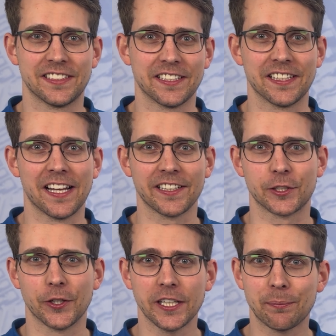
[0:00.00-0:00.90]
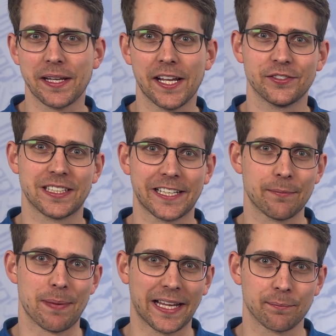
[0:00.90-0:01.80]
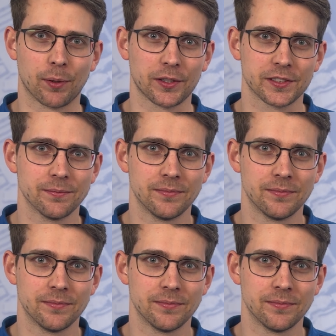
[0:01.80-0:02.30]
that the electronic behaves like a black box.